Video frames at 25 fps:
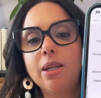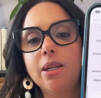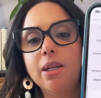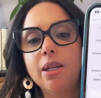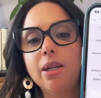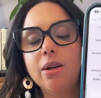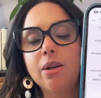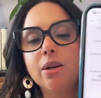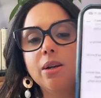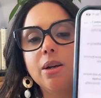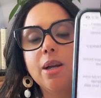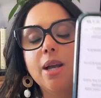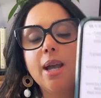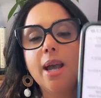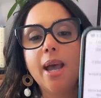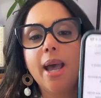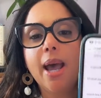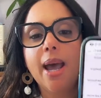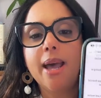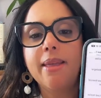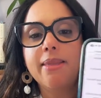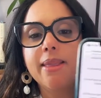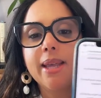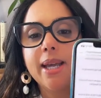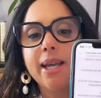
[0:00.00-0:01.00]
in here
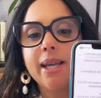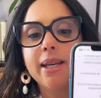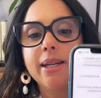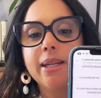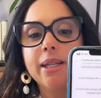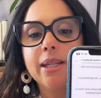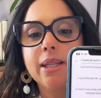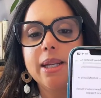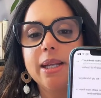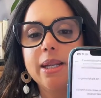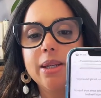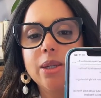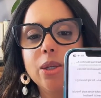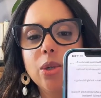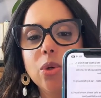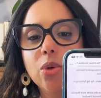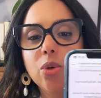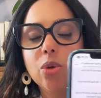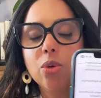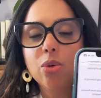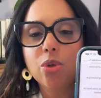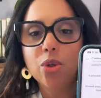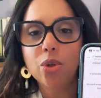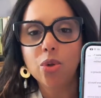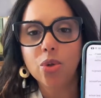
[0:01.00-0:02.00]
and then
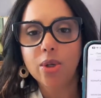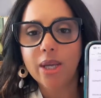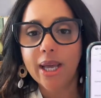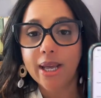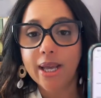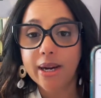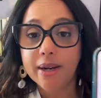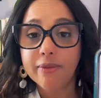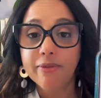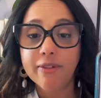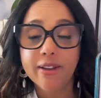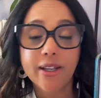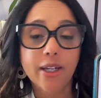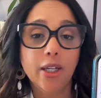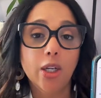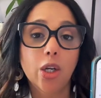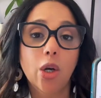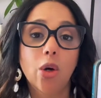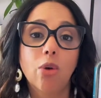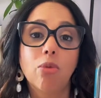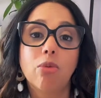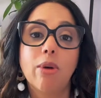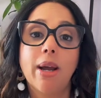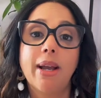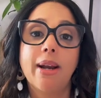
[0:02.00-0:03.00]
you get a
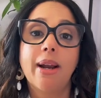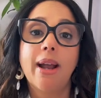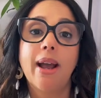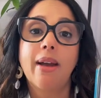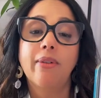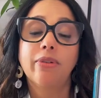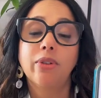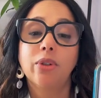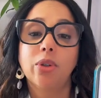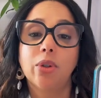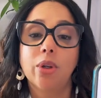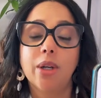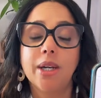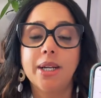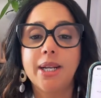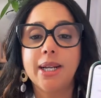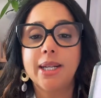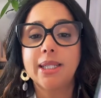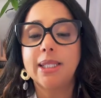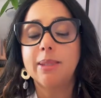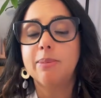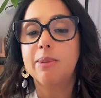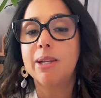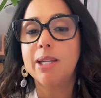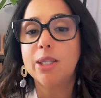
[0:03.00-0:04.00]
video right after and
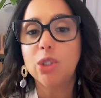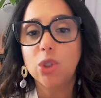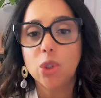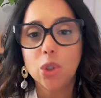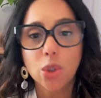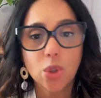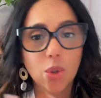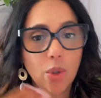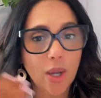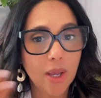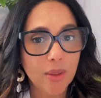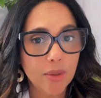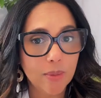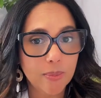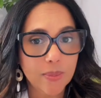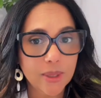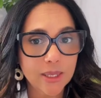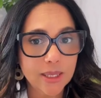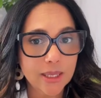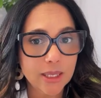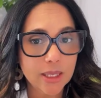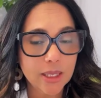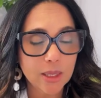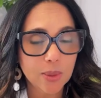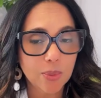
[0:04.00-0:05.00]
it explains to you how the
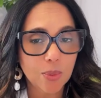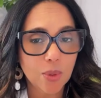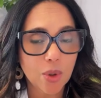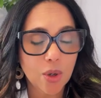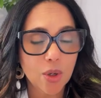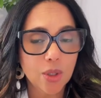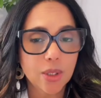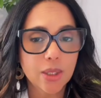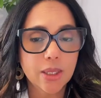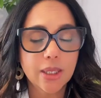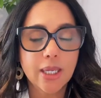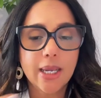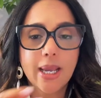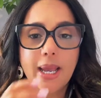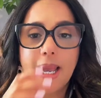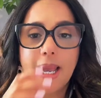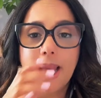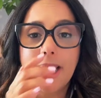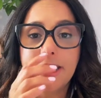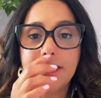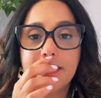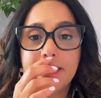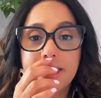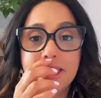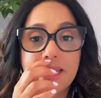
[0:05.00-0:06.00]
business works
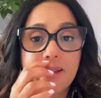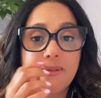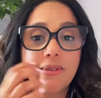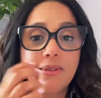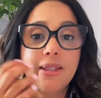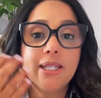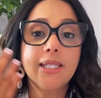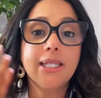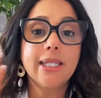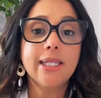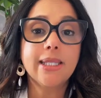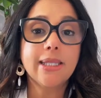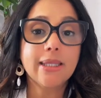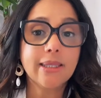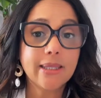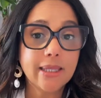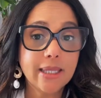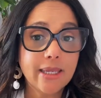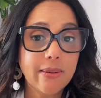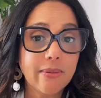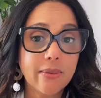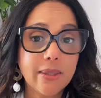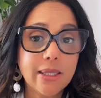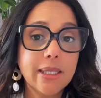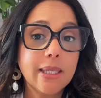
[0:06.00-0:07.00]
and see if this is
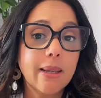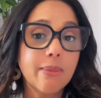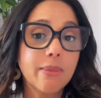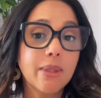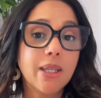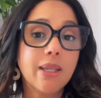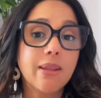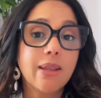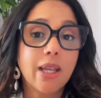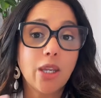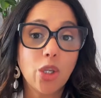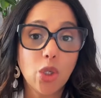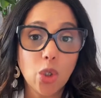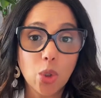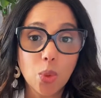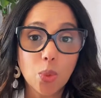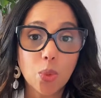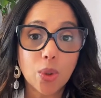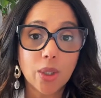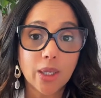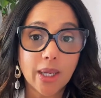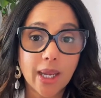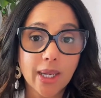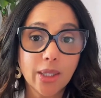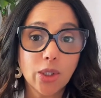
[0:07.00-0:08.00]
even something that you
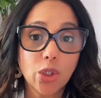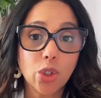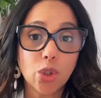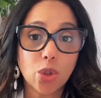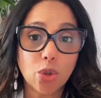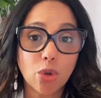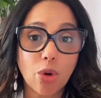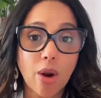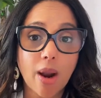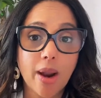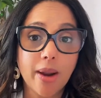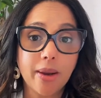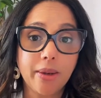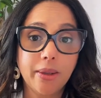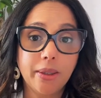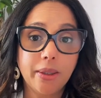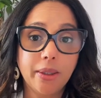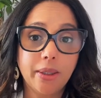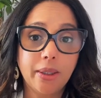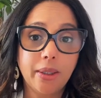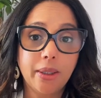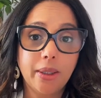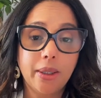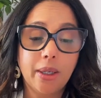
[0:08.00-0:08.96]
would like to try.